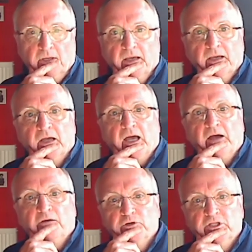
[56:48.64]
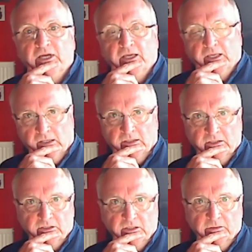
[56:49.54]
a
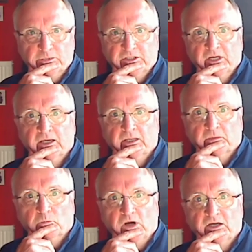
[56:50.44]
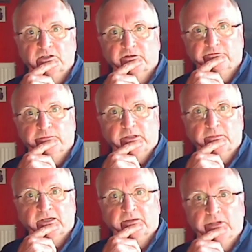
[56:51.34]
ridiculous and obscene waste of
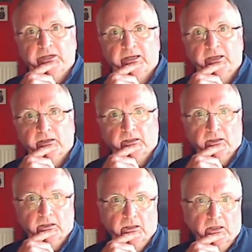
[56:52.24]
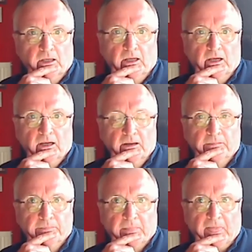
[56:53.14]
public money,
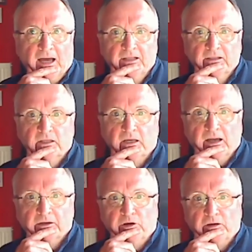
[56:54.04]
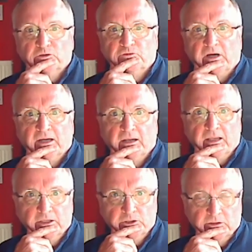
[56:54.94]
and a gross
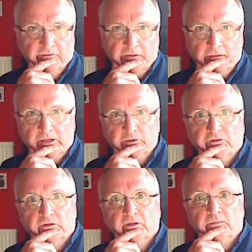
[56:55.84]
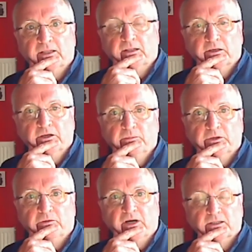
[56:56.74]
violation of the most fundamental
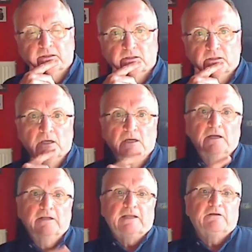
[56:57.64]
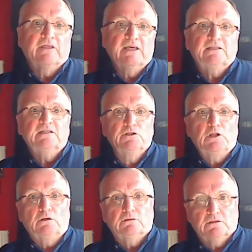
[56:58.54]
human rights. Now, this is
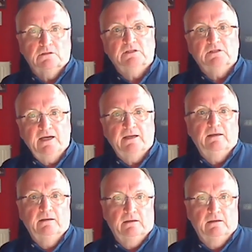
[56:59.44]
not to say